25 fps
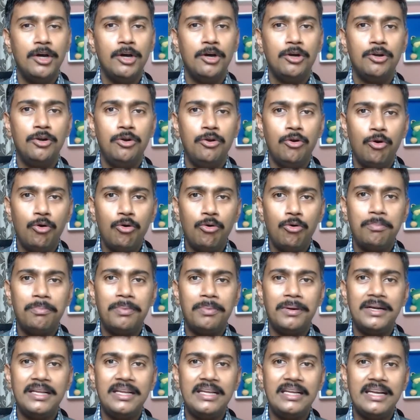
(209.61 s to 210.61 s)

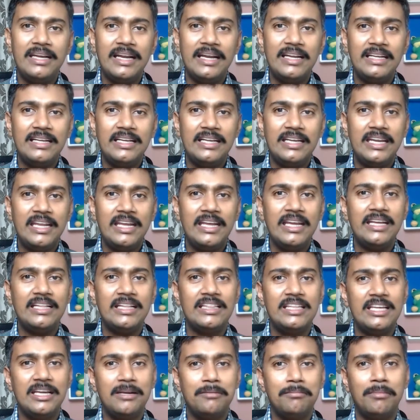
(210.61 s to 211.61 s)
Nobody can take
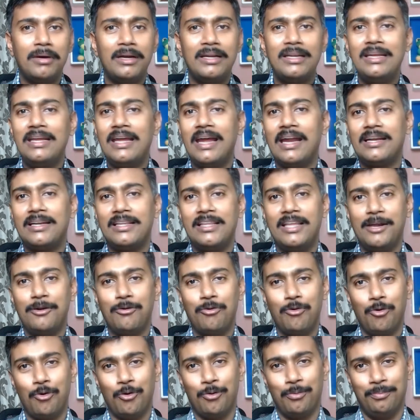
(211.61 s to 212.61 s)
their money at their
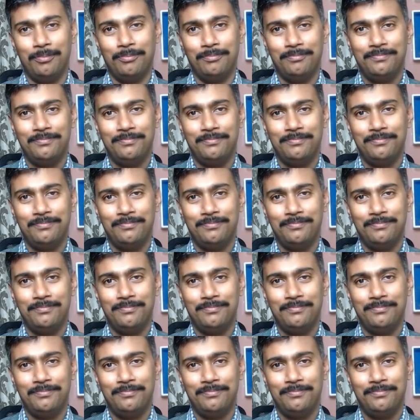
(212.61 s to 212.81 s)
home.